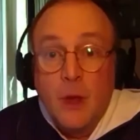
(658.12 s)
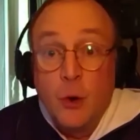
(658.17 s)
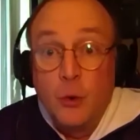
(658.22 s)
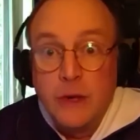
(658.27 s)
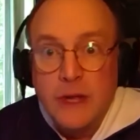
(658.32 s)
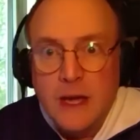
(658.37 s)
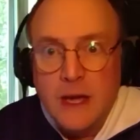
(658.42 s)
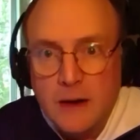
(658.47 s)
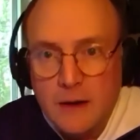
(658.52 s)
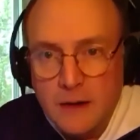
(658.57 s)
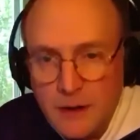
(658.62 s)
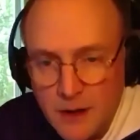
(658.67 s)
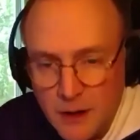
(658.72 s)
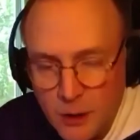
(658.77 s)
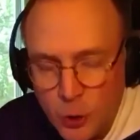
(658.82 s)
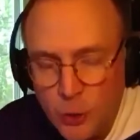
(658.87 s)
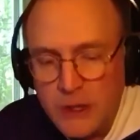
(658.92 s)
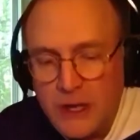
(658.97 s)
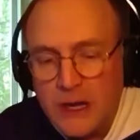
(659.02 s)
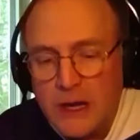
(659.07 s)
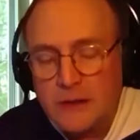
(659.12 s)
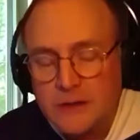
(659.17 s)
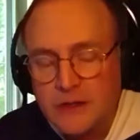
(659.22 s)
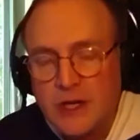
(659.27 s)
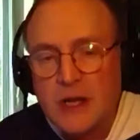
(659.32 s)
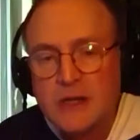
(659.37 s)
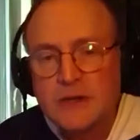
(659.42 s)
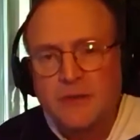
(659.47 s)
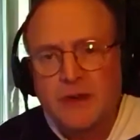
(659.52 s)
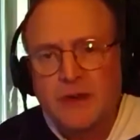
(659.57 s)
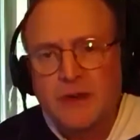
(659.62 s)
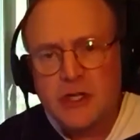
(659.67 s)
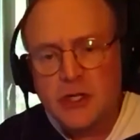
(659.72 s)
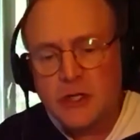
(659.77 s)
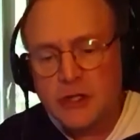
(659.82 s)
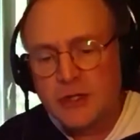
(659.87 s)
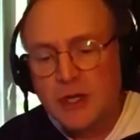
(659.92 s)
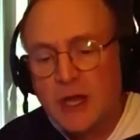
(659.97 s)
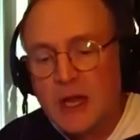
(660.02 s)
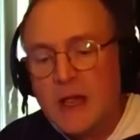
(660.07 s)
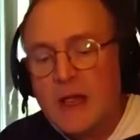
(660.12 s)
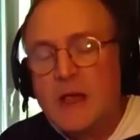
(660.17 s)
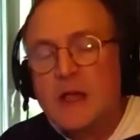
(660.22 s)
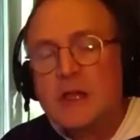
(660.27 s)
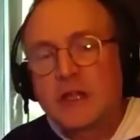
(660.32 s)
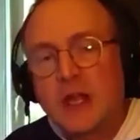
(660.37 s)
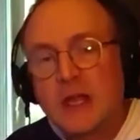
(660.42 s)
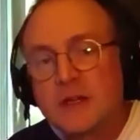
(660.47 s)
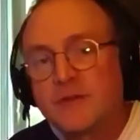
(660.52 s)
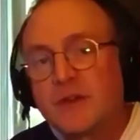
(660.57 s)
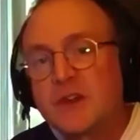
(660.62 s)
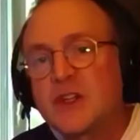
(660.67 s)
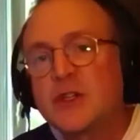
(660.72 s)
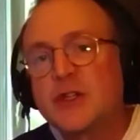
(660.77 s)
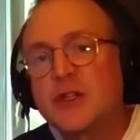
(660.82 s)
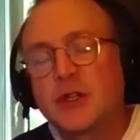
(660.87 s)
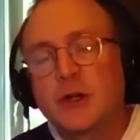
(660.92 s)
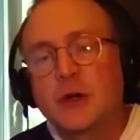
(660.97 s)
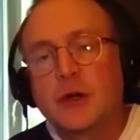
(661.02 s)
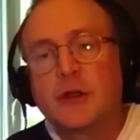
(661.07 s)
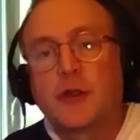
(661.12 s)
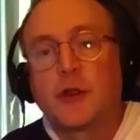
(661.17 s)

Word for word: yeah, oh yeah. Science fiction is good.